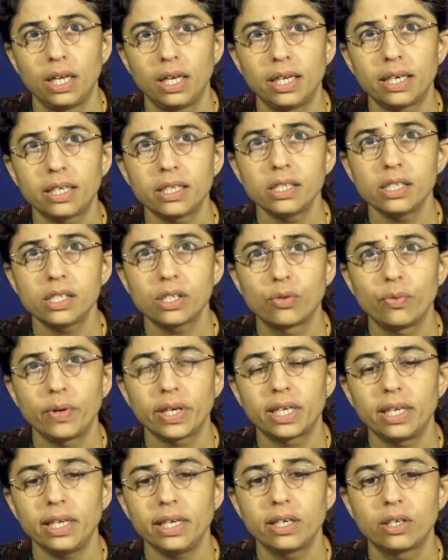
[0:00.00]
Let us
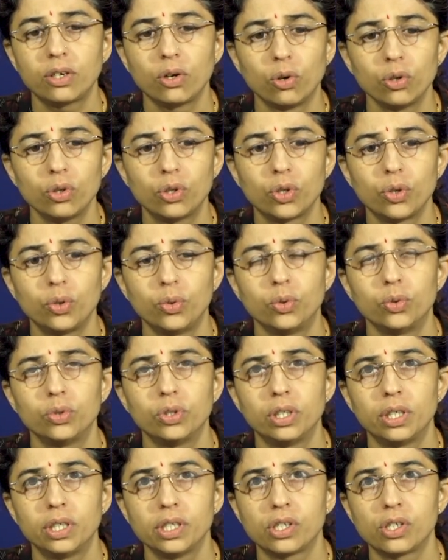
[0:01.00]
quickly go through
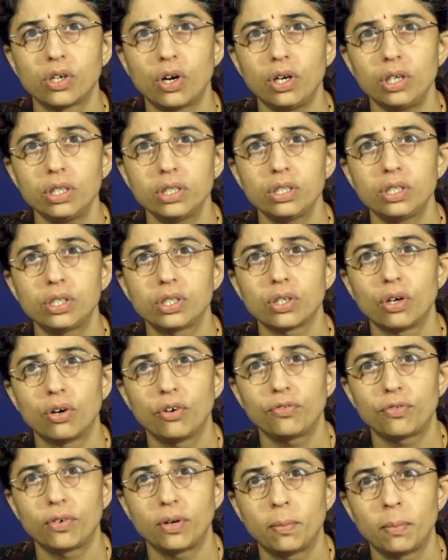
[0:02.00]
the disorders
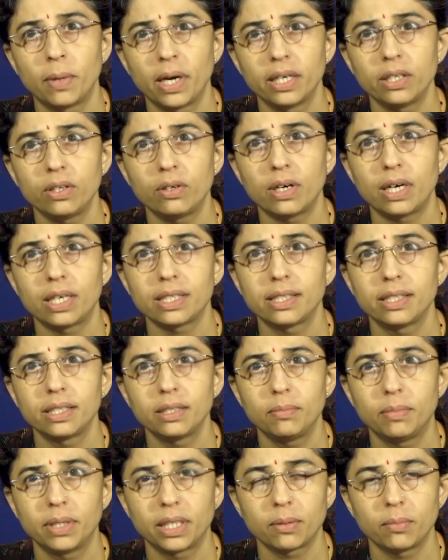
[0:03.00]
of amino
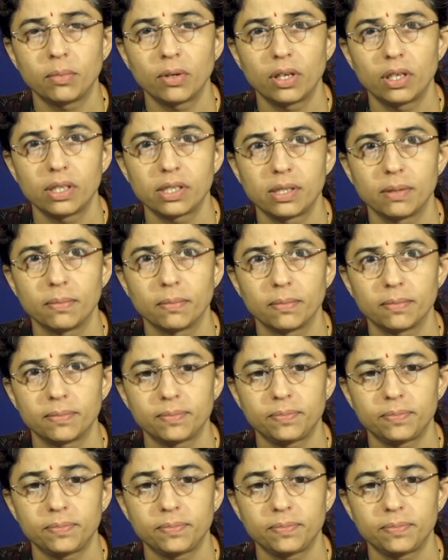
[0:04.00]
acid metabolism.